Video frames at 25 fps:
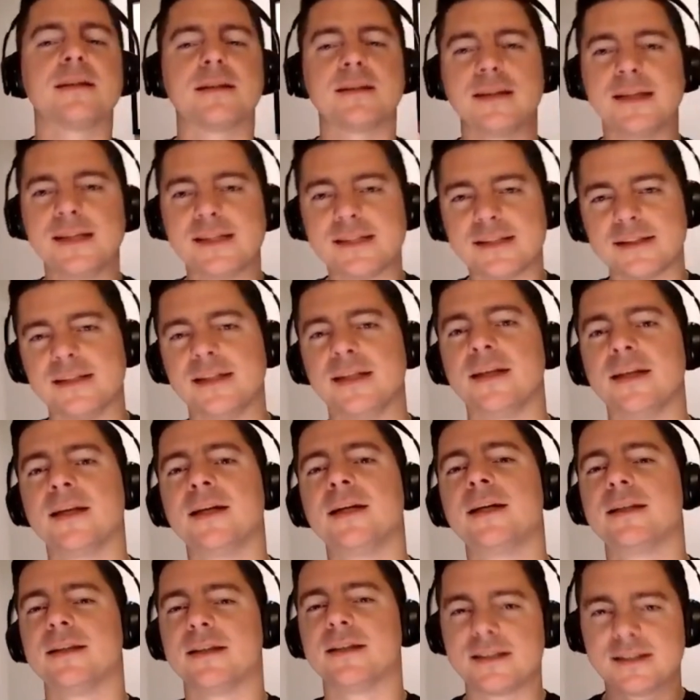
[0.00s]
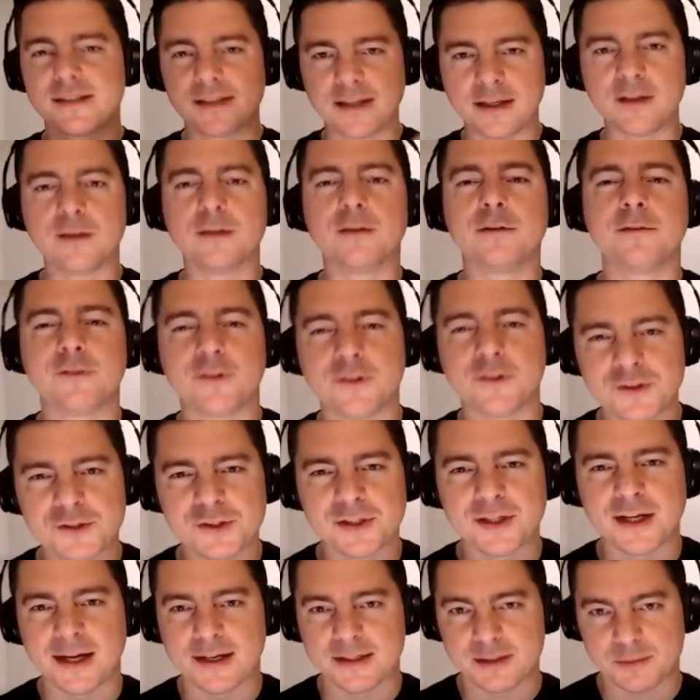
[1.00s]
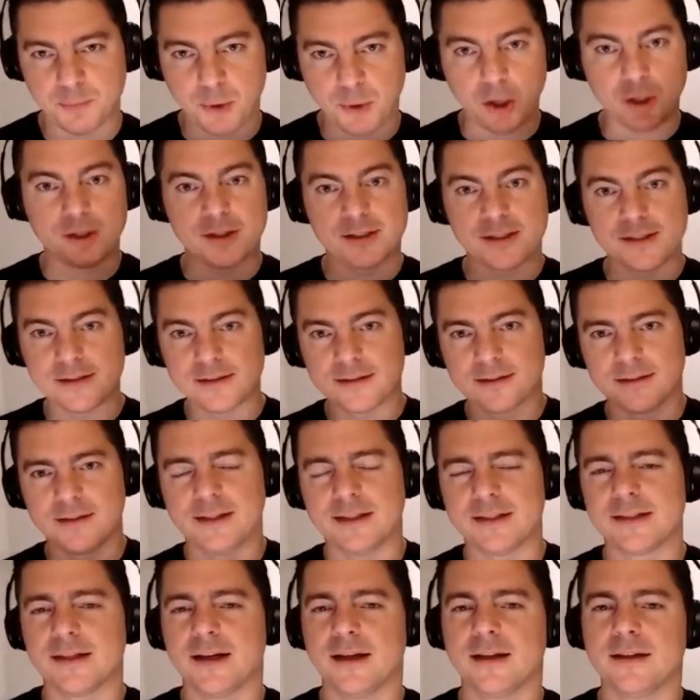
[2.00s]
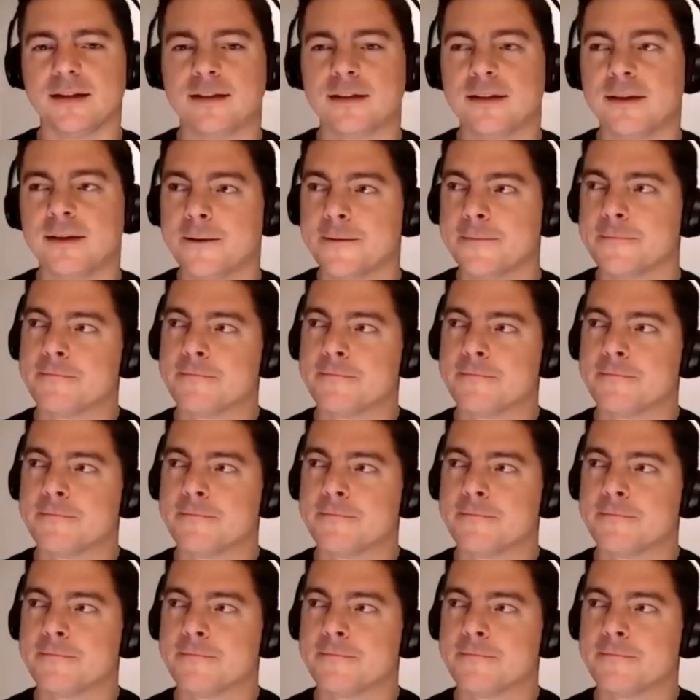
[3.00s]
at least the single version has parts in Italian.